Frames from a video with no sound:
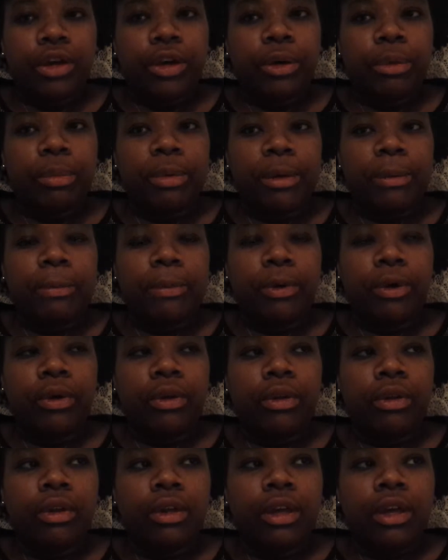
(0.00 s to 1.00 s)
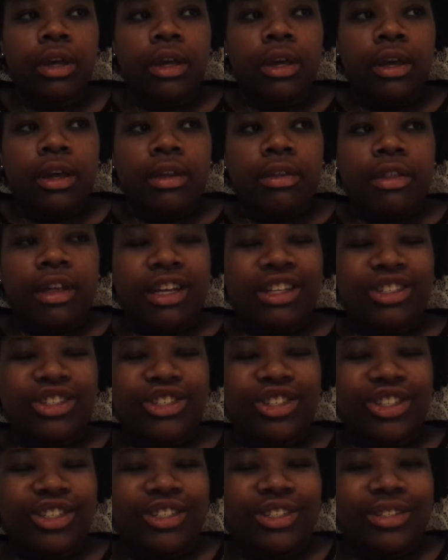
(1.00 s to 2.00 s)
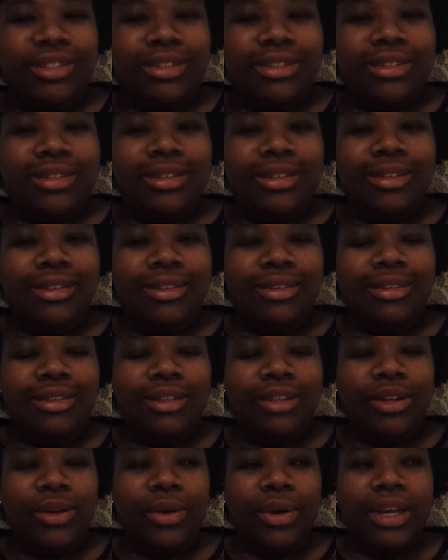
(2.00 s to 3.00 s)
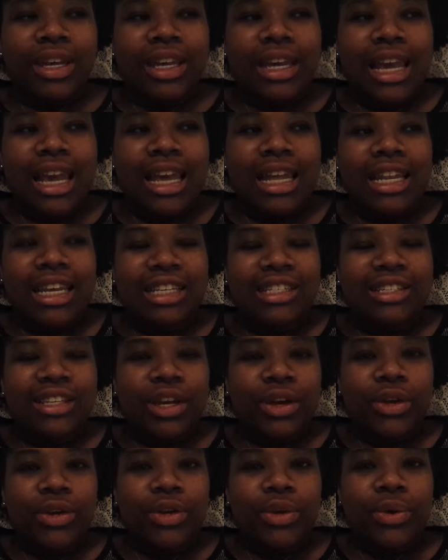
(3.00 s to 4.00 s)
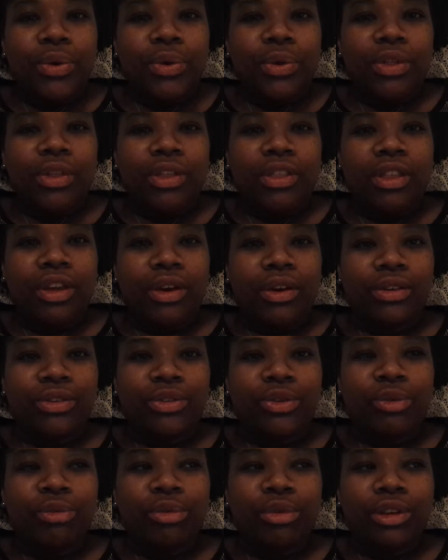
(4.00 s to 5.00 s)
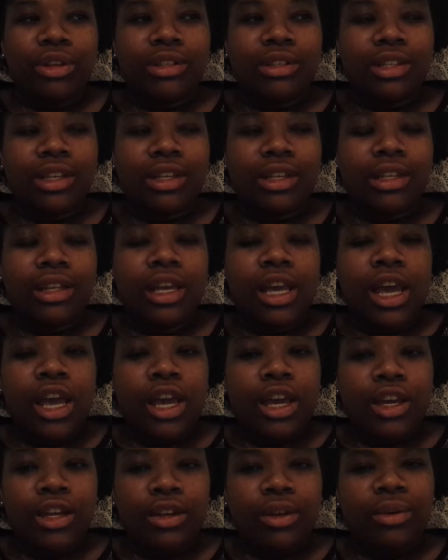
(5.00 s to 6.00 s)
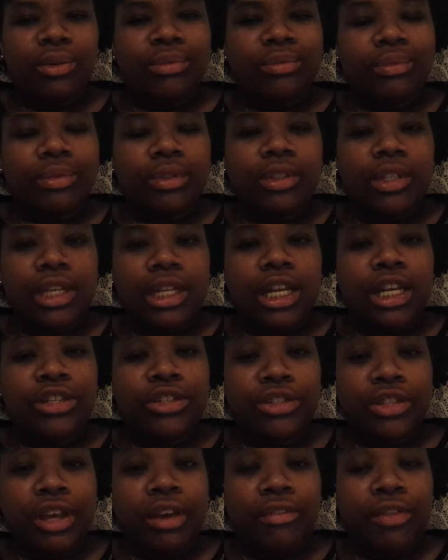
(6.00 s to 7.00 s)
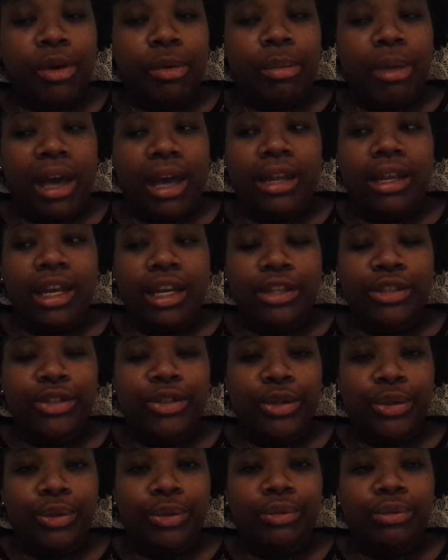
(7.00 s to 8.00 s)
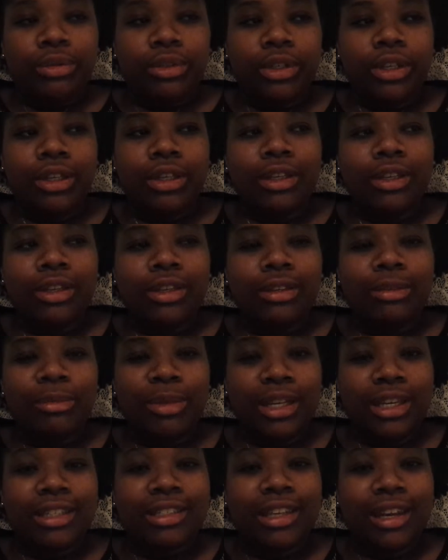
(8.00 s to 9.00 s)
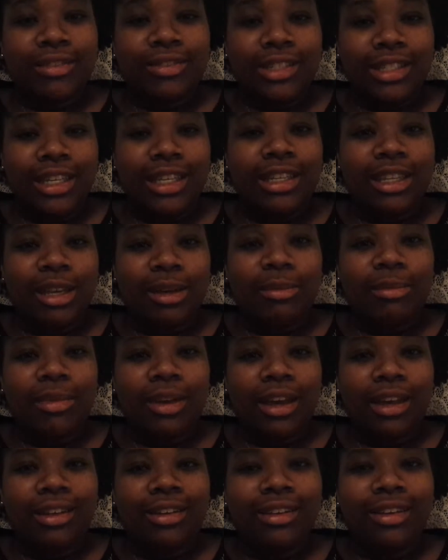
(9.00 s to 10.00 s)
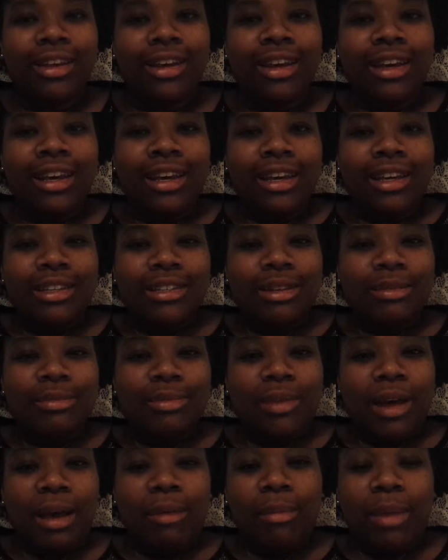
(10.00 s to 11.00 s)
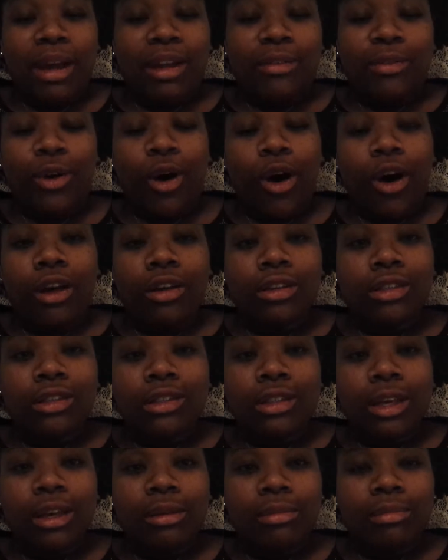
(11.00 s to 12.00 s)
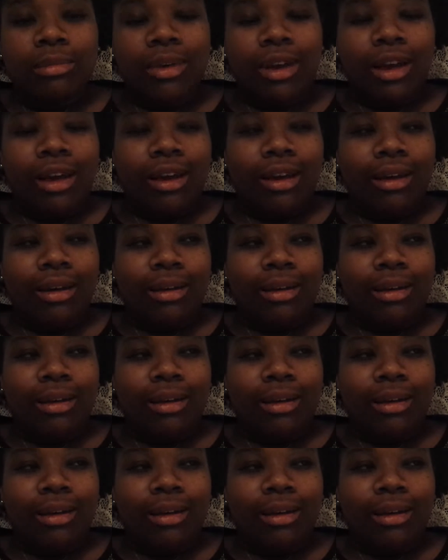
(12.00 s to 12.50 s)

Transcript: younger people that's just, you know, it is their youth and their exuberance. And, you know, teenagers have their bad days too, because I've seen them, and some I might have caused some.